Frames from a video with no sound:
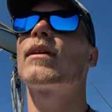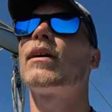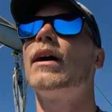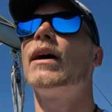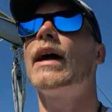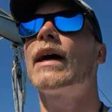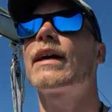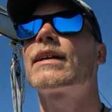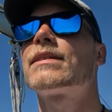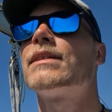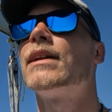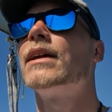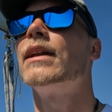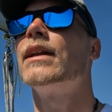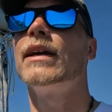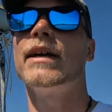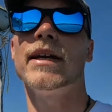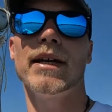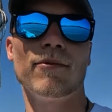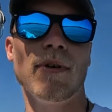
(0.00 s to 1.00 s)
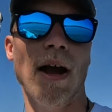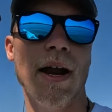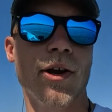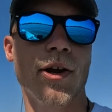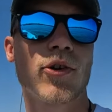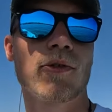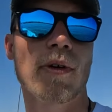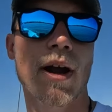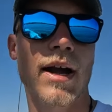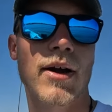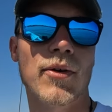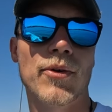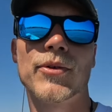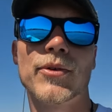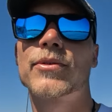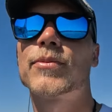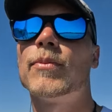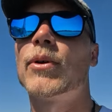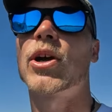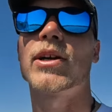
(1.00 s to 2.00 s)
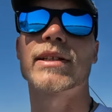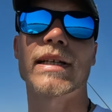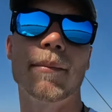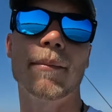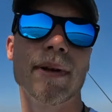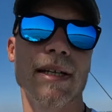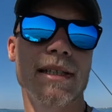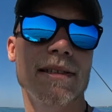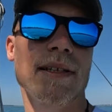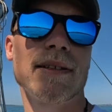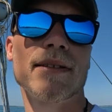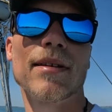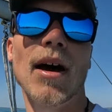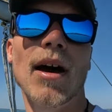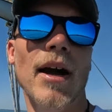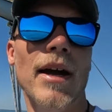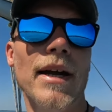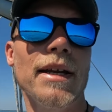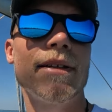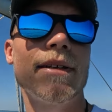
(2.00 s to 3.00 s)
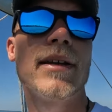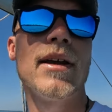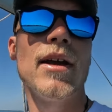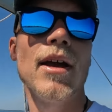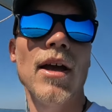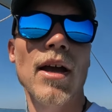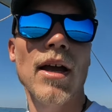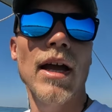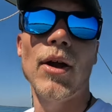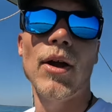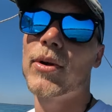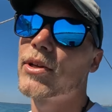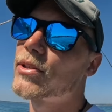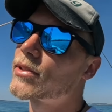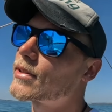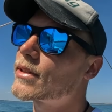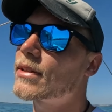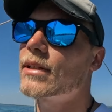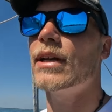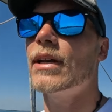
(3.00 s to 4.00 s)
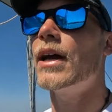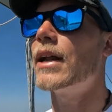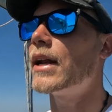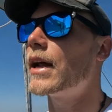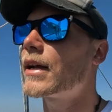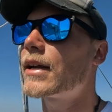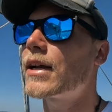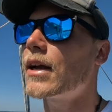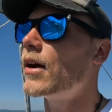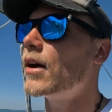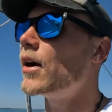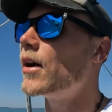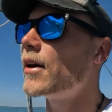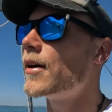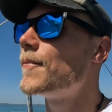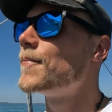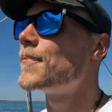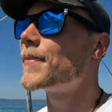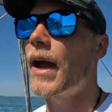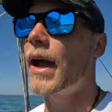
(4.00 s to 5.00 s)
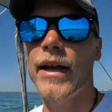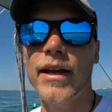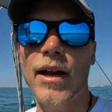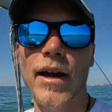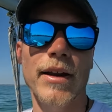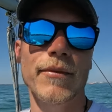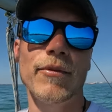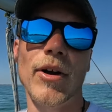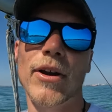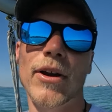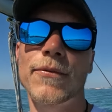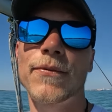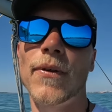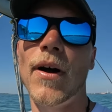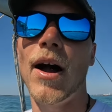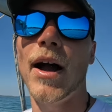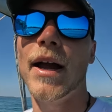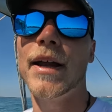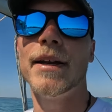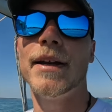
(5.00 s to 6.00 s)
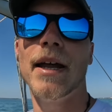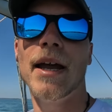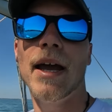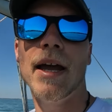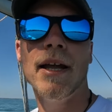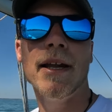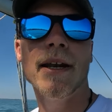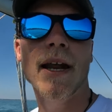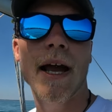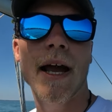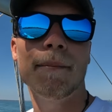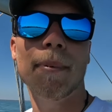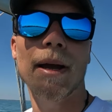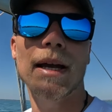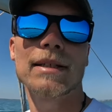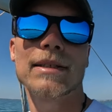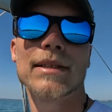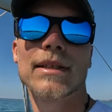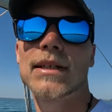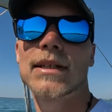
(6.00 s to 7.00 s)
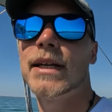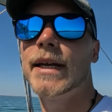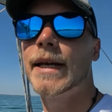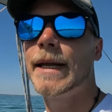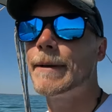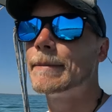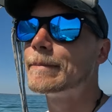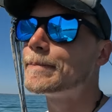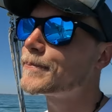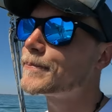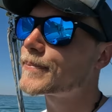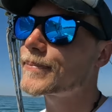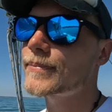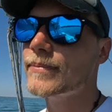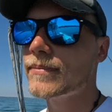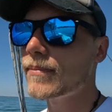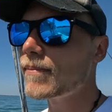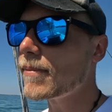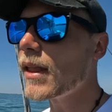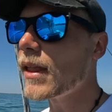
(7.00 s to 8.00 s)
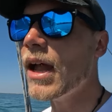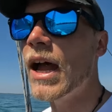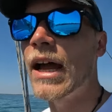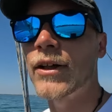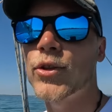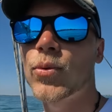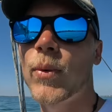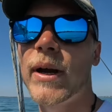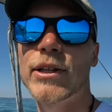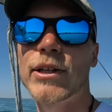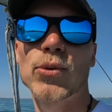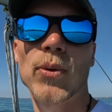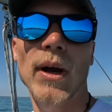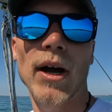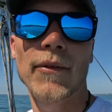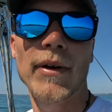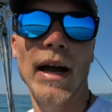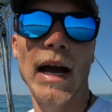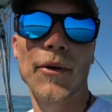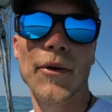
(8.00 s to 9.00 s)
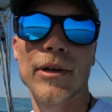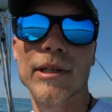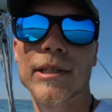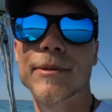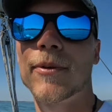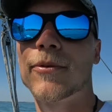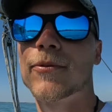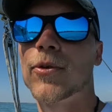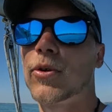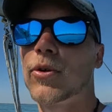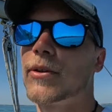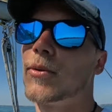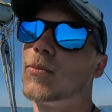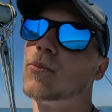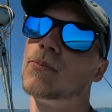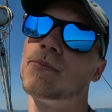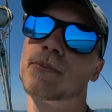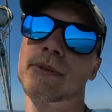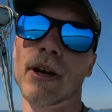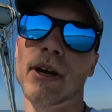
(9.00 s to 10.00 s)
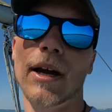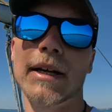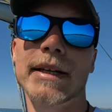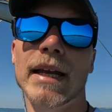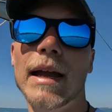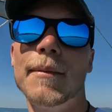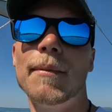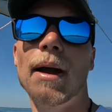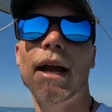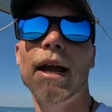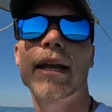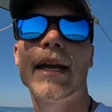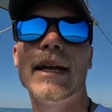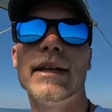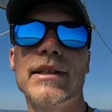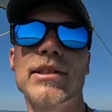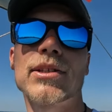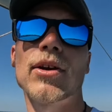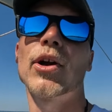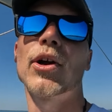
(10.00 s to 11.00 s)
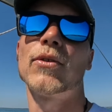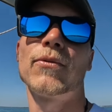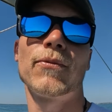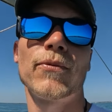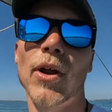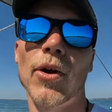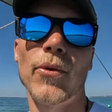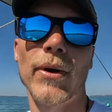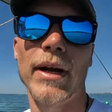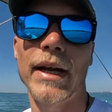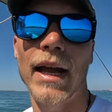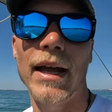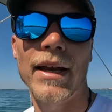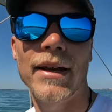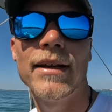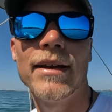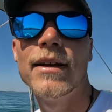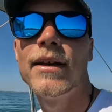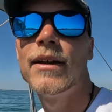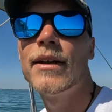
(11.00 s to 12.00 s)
I accidentally ran aground because I missed the tide. It was I cut it very fine, and I basically had to wait 12 hours before the tide came back in so I could float again.